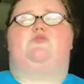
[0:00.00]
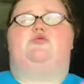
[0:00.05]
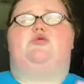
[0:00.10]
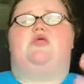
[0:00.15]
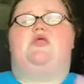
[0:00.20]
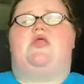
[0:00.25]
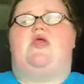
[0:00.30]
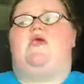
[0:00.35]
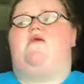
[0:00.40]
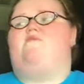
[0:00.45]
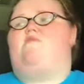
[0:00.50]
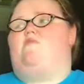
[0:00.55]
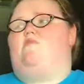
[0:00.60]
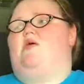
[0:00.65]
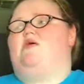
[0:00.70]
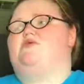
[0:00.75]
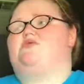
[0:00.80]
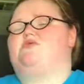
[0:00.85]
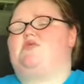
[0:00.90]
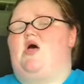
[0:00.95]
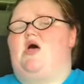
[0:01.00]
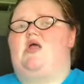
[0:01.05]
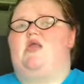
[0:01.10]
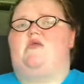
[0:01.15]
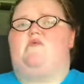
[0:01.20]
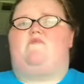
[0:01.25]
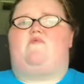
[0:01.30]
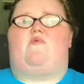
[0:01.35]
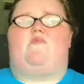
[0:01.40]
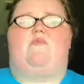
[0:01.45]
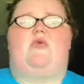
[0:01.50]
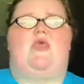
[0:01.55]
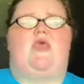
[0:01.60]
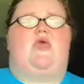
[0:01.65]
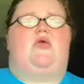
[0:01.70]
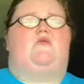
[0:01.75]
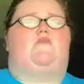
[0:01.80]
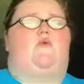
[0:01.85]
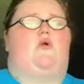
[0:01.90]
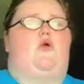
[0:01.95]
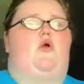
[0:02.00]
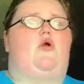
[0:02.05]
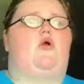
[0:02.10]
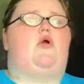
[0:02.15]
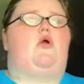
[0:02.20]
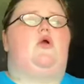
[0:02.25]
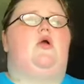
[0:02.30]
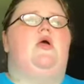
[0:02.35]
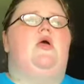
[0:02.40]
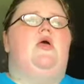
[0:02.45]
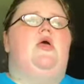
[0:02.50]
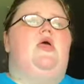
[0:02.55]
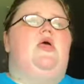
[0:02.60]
GED for my son, and for me, and for her,